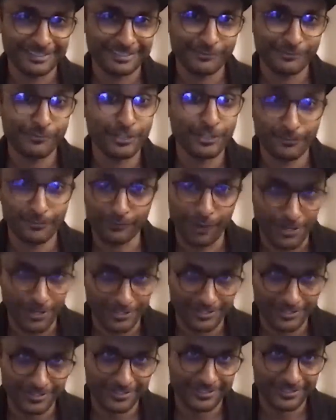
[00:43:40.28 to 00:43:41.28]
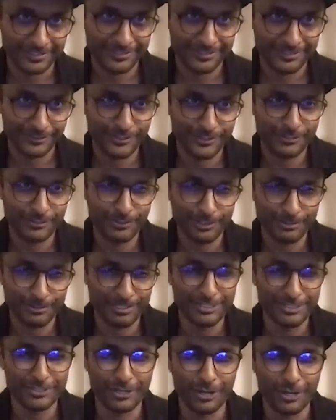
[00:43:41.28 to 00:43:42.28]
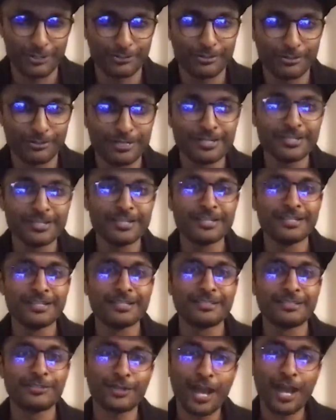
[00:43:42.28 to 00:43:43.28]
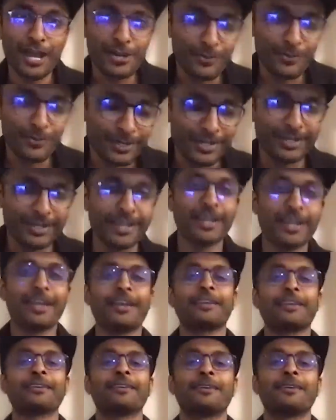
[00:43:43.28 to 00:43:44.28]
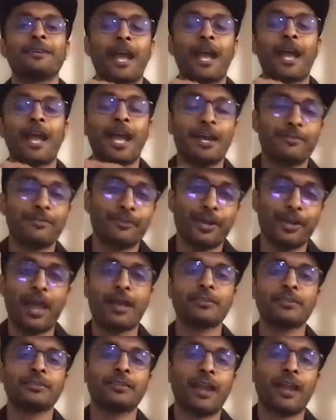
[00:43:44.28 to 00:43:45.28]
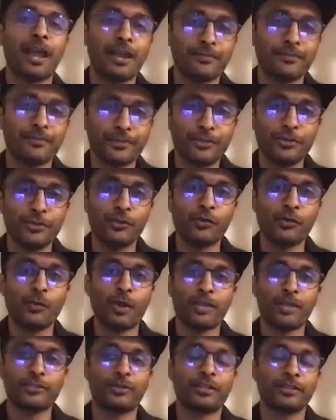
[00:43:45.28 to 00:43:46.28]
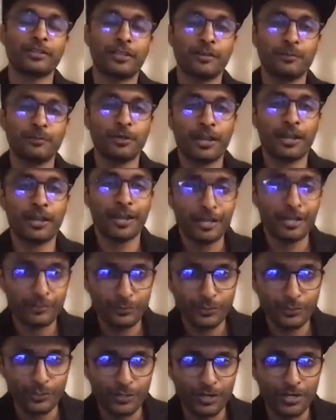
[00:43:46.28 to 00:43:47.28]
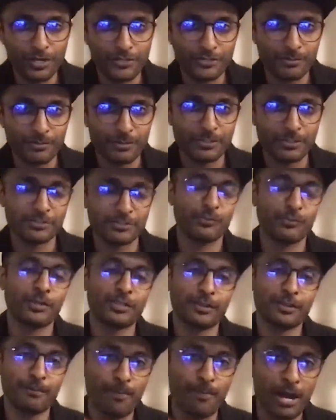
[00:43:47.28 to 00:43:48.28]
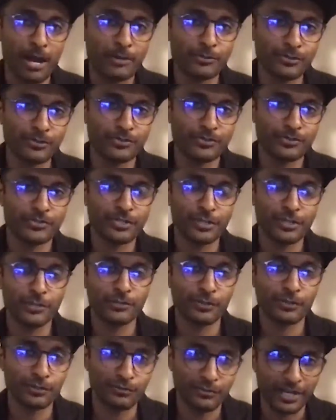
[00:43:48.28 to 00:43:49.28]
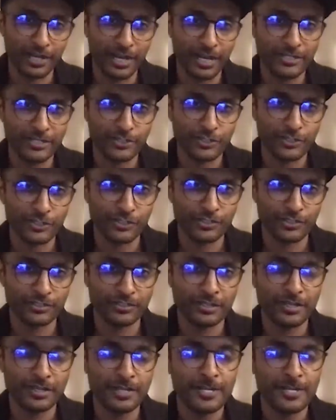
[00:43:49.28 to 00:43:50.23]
free of cost. You see what I mean? So you're now again have another avenue where you can communicate with your customers where they're bound to see your notification